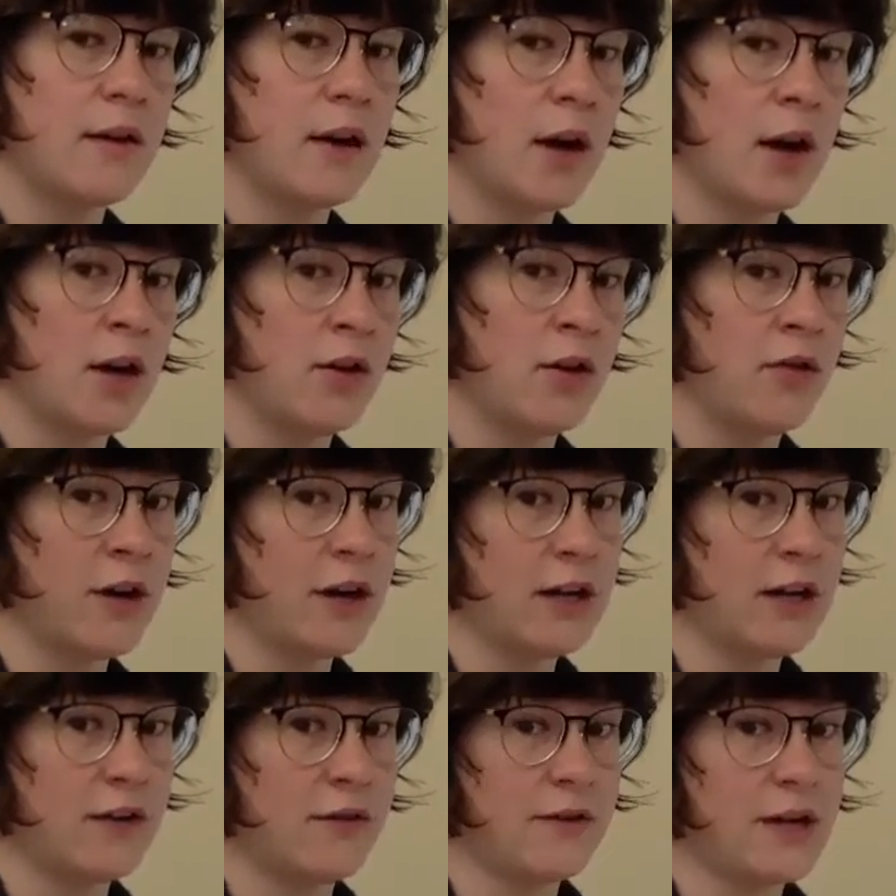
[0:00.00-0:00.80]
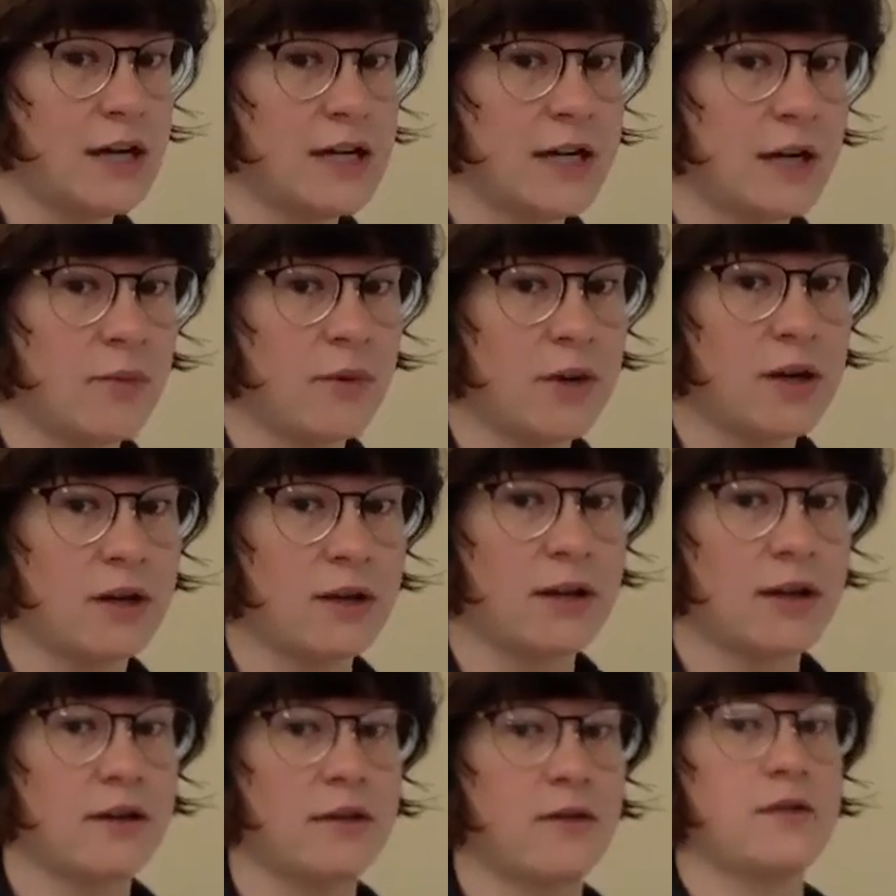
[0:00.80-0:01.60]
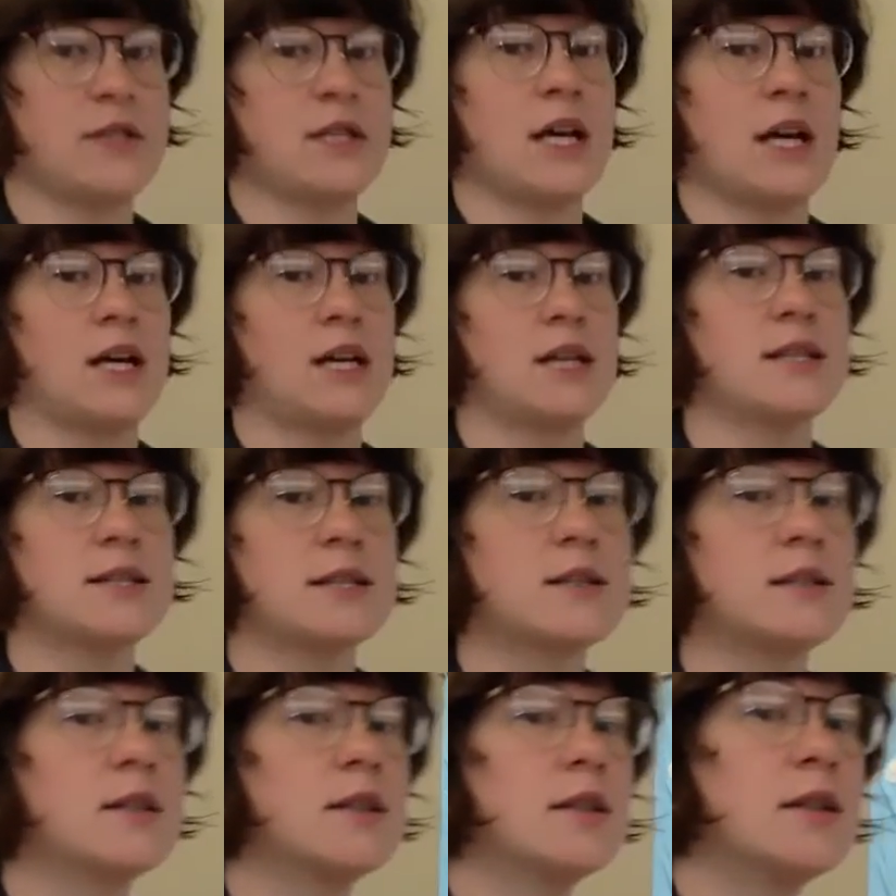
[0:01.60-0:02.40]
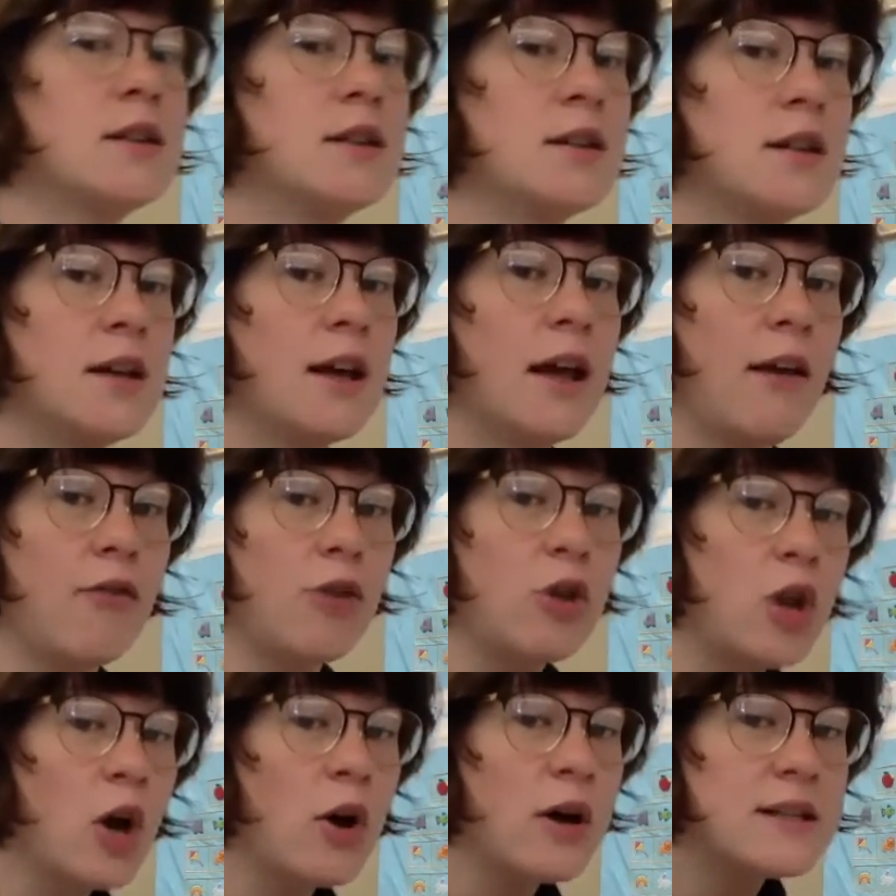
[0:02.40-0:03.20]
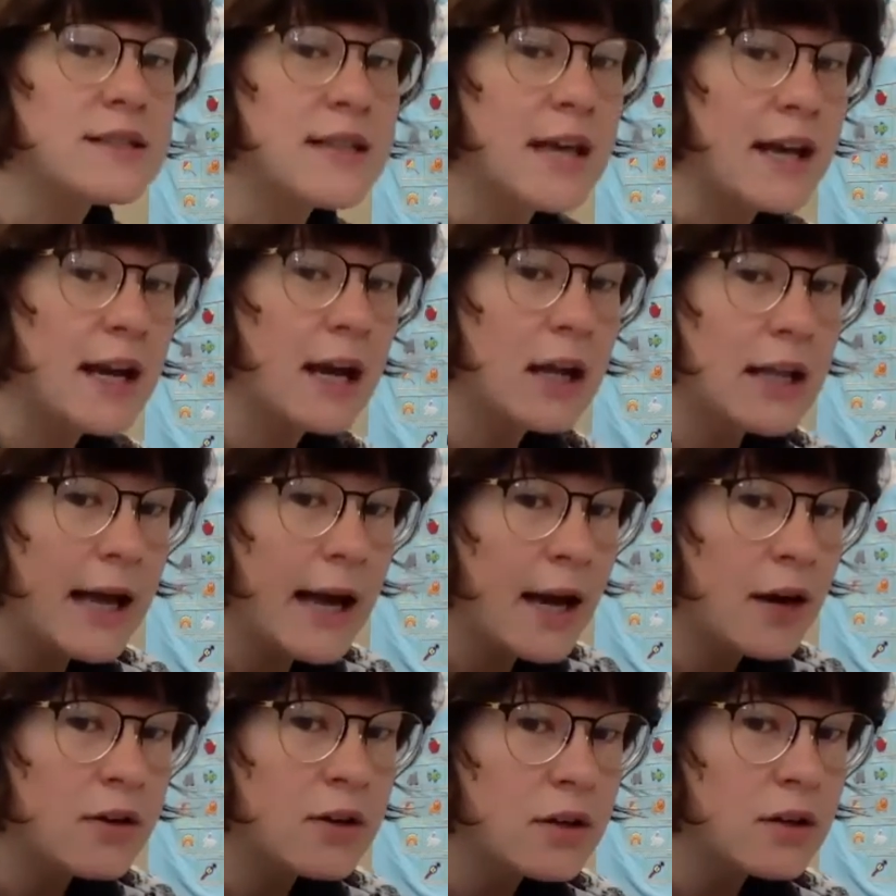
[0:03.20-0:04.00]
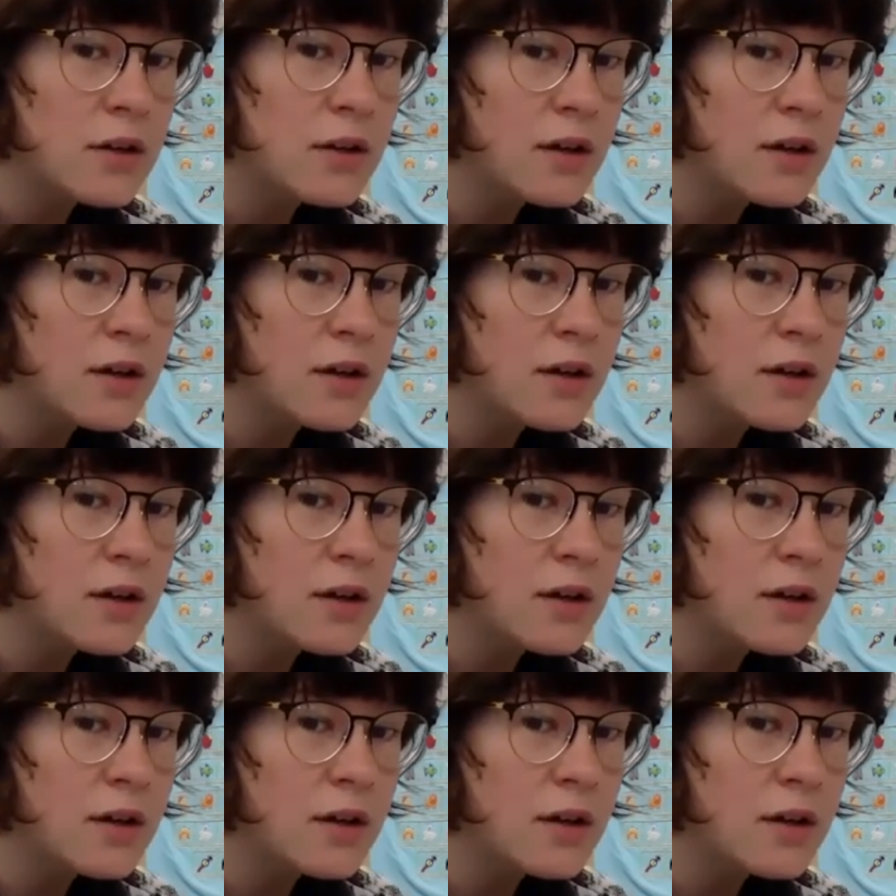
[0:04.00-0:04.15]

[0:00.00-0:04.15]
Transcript: Are you ready to find out what our letter of the day is? If you know it, say it out loud.